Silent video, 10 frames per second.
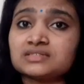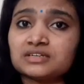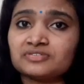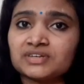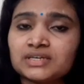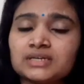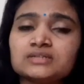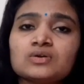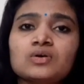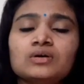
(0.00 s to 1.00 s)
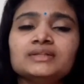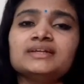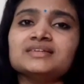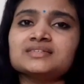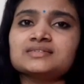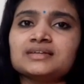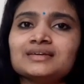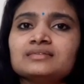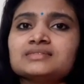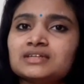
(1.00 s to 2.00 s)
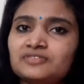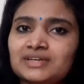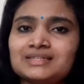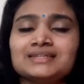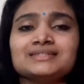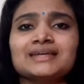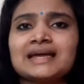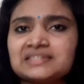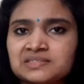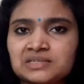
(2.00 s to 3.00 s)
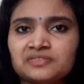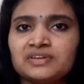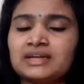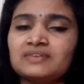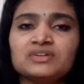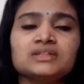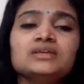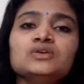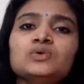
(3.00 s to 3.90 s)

certificate, all the necessary certificate, that is CAS certificate, everything.